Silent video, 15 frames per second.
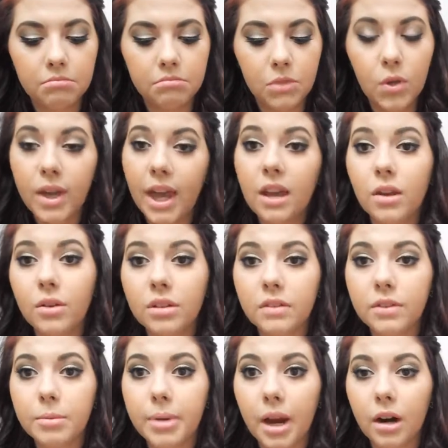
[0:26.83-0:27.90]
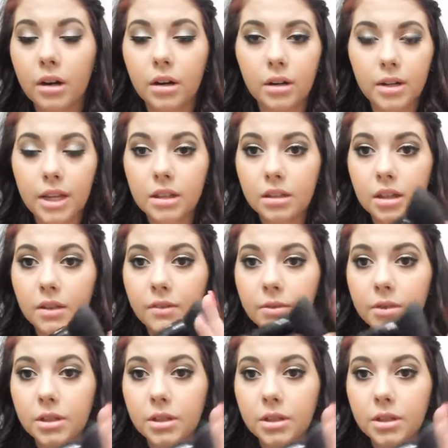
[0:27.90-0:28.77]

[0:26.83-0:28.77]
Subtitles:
You can use it for powder. It's good